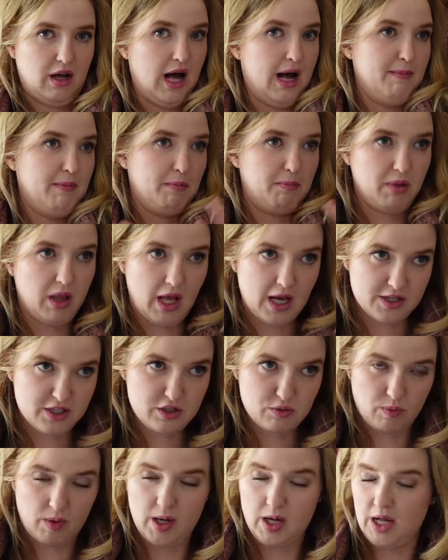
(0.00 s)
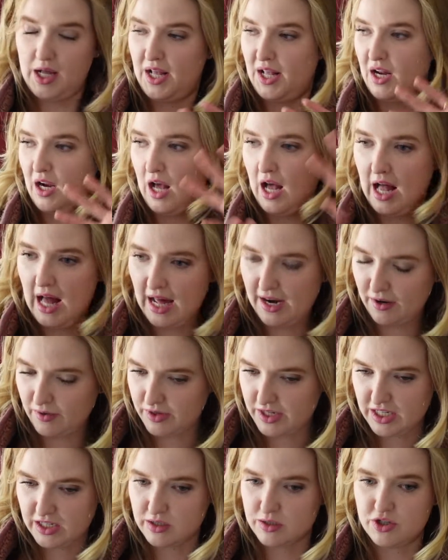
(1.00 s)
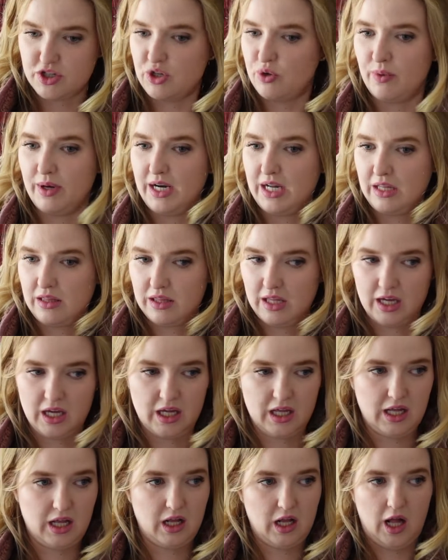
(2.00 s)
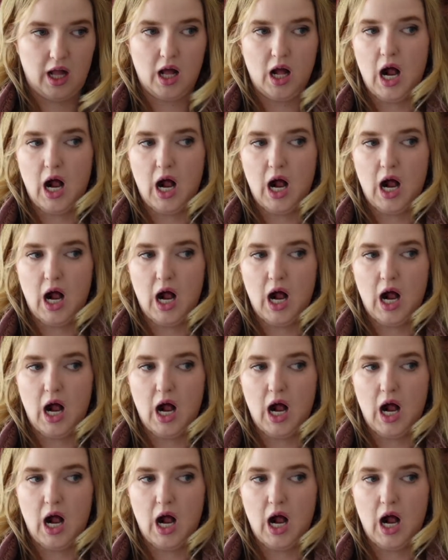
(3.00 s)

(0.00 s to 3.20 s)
I'm a +1. I don't need to do anything.